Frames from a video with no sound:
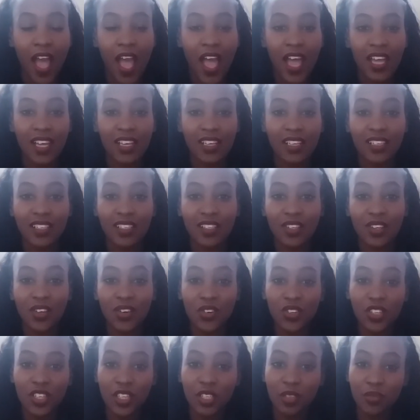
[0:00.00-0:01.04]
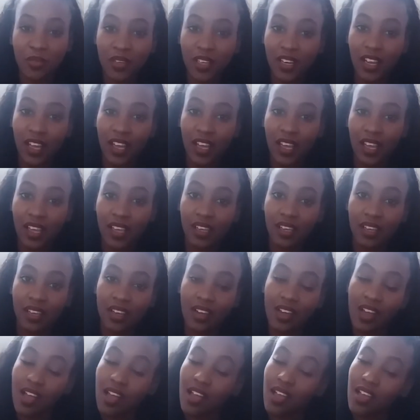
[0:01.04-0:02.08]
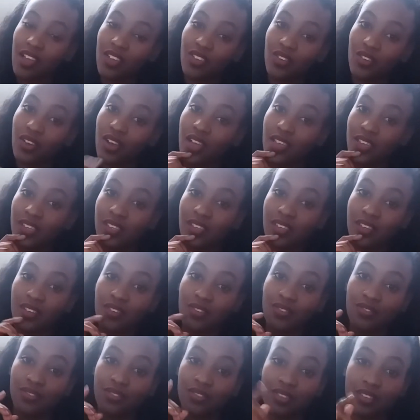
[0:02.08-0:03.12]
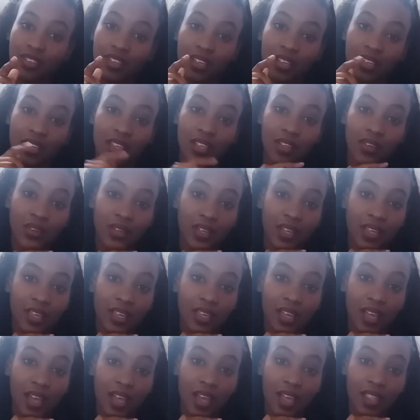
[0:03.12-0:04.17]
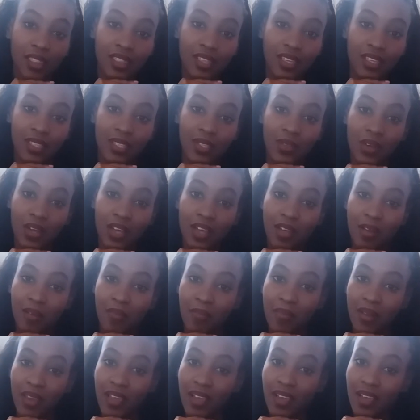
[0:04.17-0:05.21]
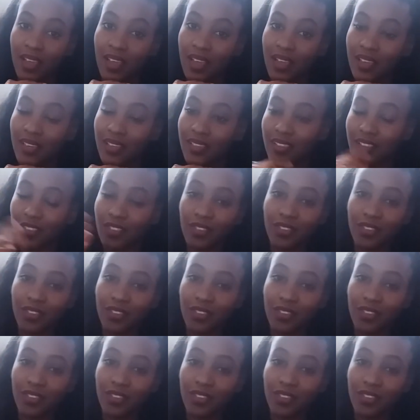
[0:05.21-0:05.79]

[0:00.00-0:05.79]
And don't just be like, you guys don't look at UK Cat, that's why I applied.